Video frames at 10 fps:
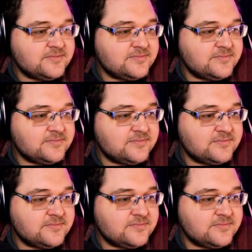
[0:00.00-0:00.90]

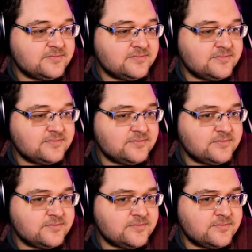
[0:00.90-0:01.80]

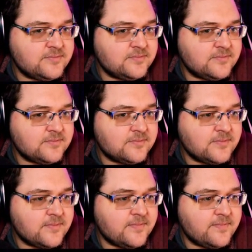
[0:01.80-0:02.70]

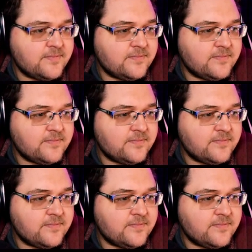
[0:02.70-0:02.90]
This person isn't speaking.